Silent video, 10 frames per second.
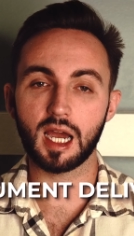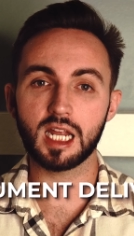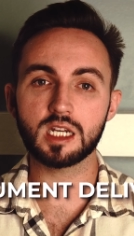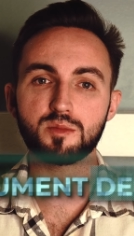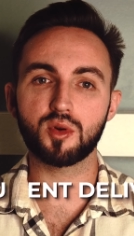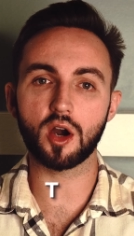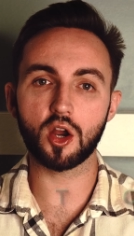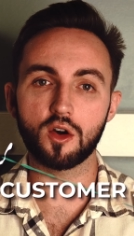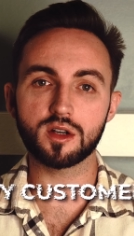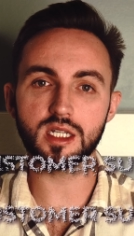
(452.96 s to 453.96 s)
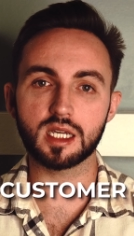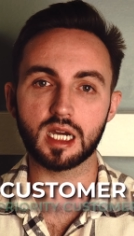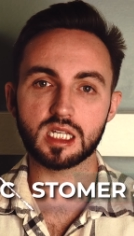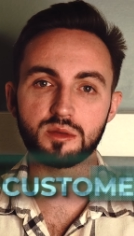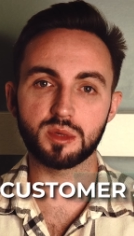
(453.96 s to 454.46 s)
and priority
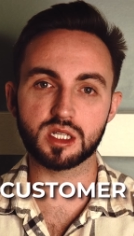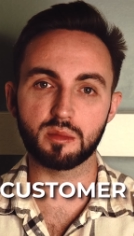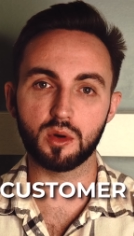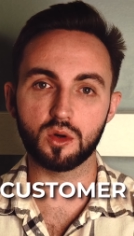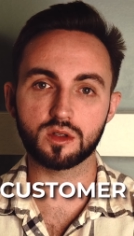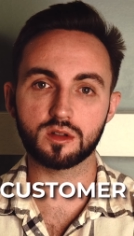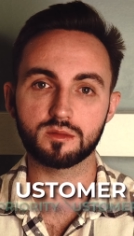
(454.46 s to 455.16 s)
customer support,